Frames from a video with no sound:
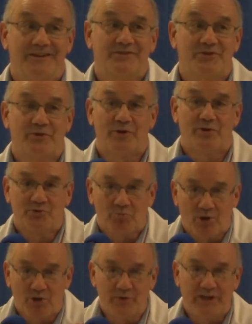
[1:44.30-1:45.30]
So those
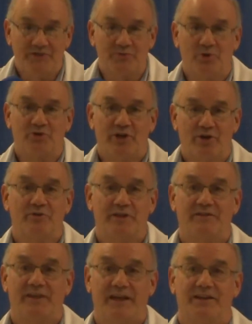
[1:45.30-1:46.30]
bronies will know
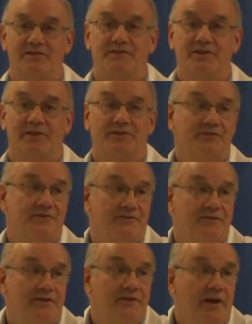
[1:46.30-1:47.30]
that they exist.
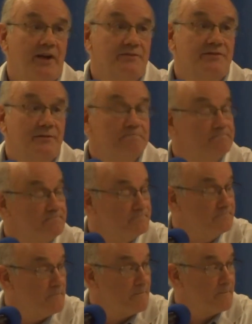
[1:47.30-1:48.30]
And, you know, one
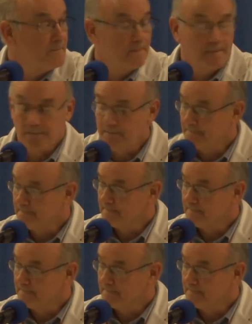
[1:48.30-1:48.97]
of the things,